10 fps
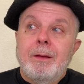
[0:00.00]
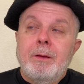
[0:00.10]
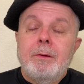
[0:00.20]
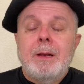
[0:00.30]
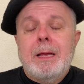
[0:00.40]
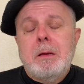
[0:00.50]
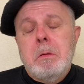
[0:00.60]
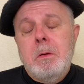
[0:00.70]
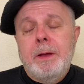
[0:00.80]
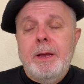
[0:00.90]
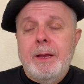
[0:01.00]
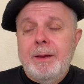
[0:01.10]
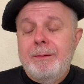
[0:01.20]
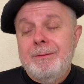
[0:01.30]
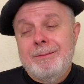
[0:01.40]
You're like, oh,
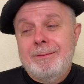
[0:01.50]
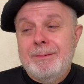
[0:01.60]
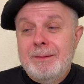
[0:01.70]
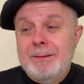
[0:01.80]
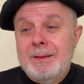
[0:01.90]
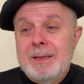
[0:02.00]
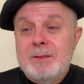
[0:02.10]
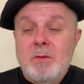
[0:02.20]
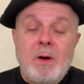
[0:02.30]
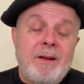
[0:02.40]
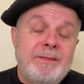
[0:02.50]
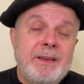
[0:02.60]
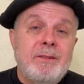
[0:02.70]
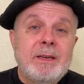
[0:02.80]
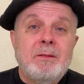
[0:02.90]
hey, let's go have
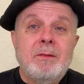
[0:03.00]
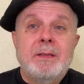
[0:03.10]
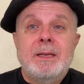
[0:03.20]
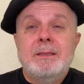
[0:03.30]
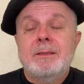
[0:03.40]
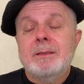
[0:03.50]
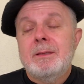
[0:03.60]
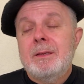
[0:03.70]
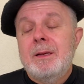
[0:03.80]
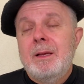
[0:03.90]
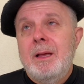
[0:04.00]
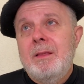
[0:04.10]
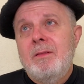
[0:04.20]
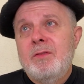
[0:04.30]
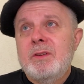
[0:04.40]
dinner and all this. And
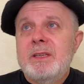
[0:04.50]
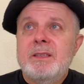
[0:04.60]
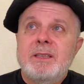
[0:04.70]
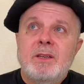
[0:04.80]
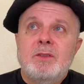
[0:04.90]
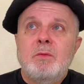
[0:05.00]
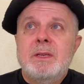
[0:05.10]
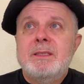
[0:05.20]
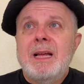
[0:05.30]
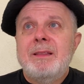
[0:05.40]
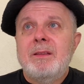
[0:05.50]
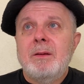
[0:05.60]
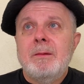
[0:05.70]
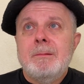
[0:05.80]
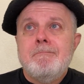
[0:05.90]
over here, there is always that
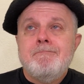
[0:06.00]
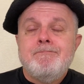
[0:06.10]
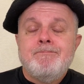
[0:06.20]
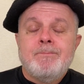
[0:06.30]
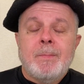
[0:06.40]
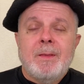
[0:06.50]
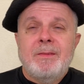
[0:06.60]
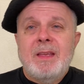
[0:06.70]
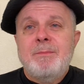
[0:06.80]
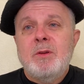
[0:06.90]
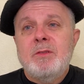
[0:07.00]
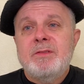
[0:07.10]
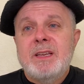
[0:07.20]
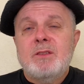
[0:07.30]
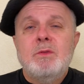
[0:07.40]
uh, segment of
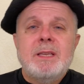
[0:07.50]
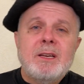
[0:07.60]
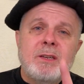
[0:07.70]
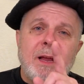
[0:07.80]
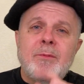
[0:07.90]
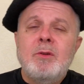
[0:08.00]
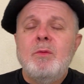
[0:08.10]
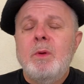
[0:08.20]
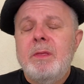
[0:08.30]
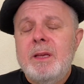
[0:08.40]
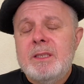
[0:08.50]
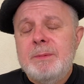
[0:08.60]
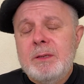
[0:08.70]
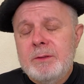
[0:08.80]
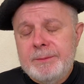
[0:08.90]
sex, which actually I'm good with this
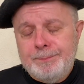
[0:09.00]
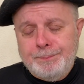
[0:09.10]
because